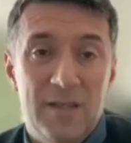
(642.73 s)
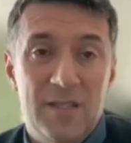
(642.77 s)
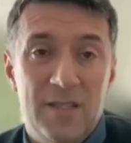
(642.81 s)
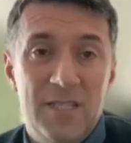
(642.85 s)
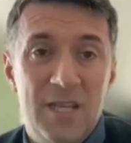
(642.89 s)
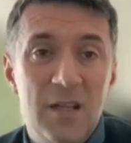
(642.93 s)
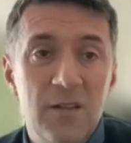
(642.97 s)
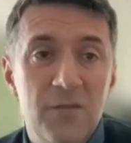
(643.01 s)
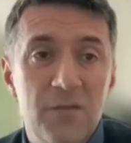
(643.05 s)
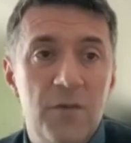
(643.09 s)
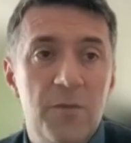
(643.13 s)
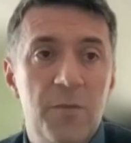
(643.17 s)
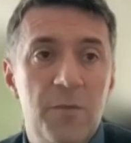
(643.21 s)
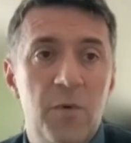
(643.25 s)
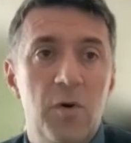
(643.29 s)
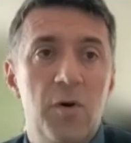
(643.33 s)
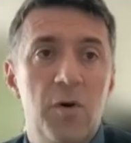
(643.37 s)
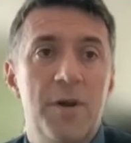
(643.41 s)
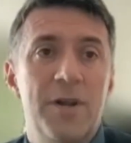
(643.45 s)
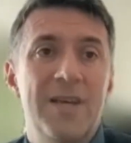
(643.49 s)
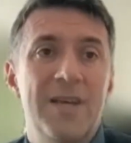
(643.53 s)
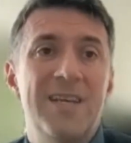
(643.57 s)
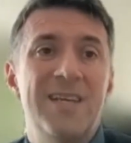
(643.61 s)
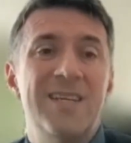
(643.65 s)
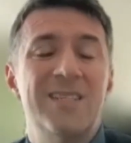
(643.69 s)

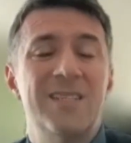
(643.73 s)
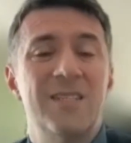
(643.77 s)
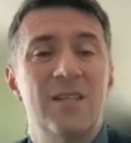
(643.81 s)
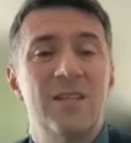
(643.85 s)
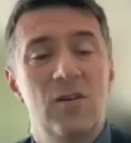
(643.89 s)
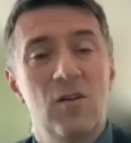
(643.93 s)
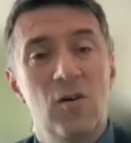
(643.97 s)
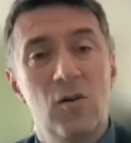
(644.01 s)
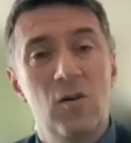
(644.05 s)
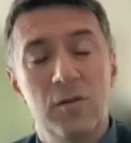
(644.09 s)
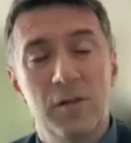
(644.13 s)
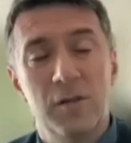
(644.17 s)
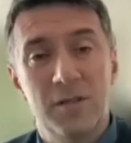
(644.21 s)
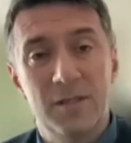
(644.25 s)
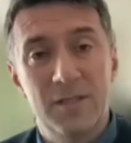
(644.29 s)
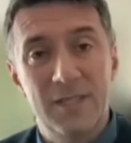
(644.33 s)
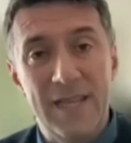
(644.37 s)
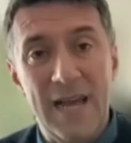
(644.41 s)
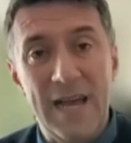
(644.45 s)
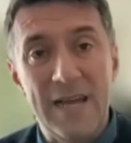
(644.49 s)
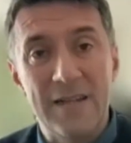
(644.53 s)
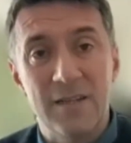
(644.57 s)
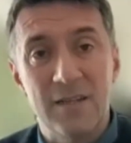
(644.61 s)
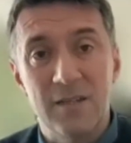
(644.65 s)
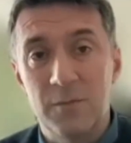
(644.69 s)
Self-report is the golden
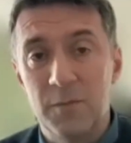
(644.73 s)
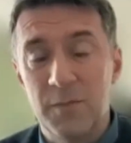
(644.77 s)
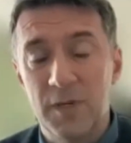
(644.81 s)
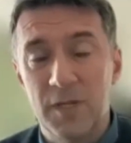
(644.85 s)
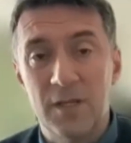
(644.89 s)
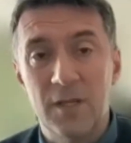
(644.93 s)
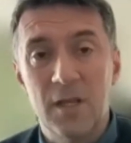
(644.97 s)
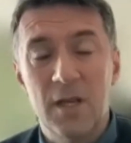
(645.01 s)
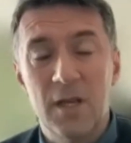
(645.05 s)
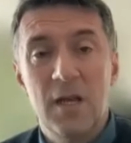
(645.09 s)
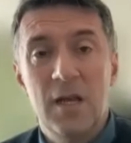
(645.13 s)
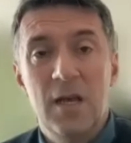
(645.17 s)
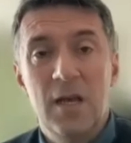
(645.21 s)
standard, but